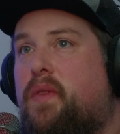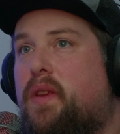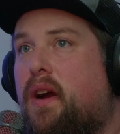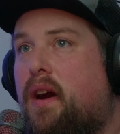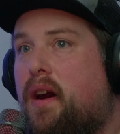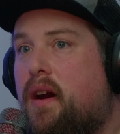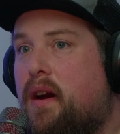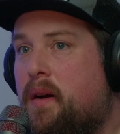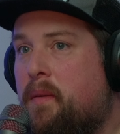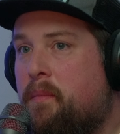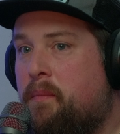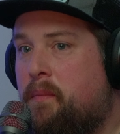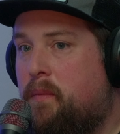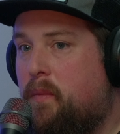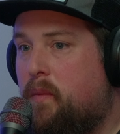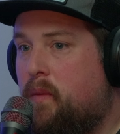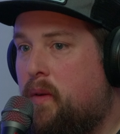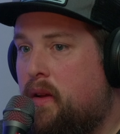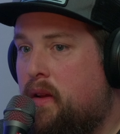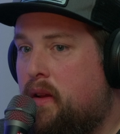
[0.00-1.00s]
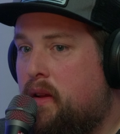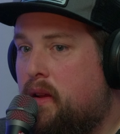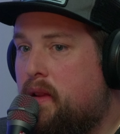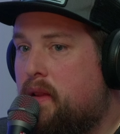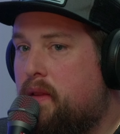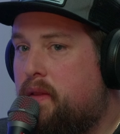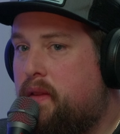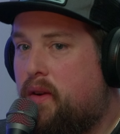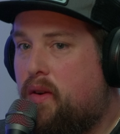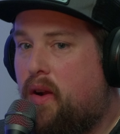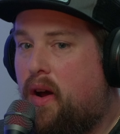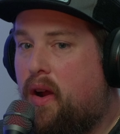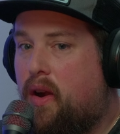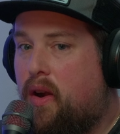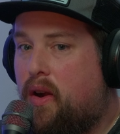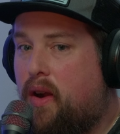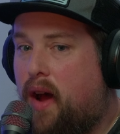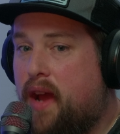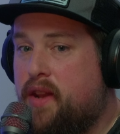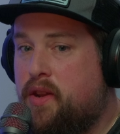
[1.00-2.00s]
I
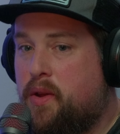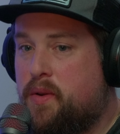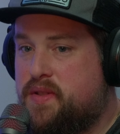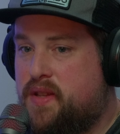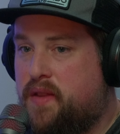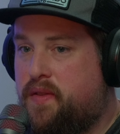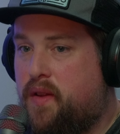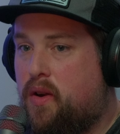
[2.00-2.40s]
noticed that